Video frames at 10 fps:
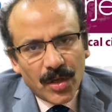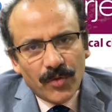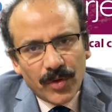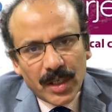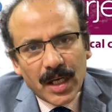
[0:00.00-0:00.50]

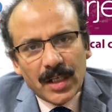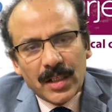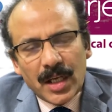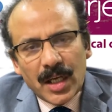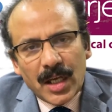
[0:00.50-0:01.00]
We
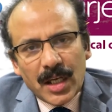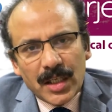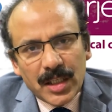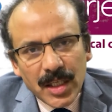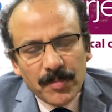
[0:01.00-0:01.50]
can
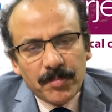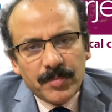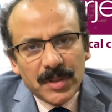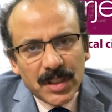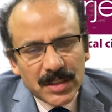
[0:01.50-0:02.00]

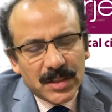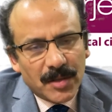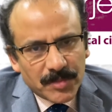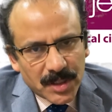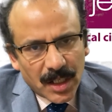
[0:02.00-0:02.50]
keep this stem
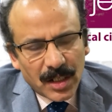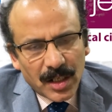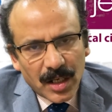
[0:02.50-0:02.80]
cell